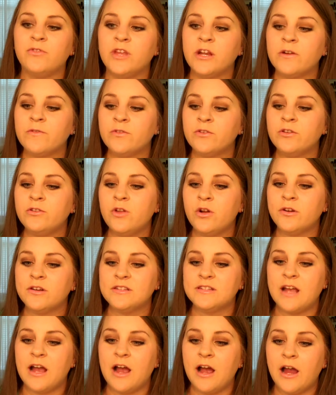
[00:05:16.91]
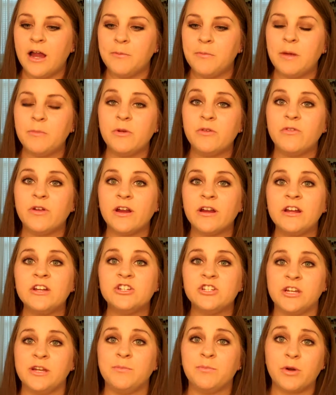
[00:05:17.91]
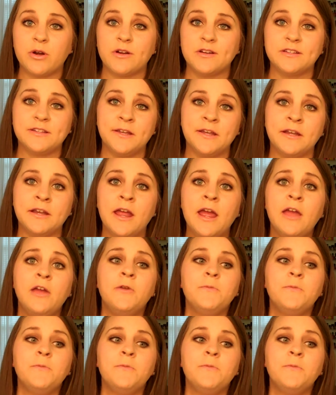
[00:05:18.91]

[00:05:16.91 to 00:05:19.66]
There for the longest time, I'm a very cheap person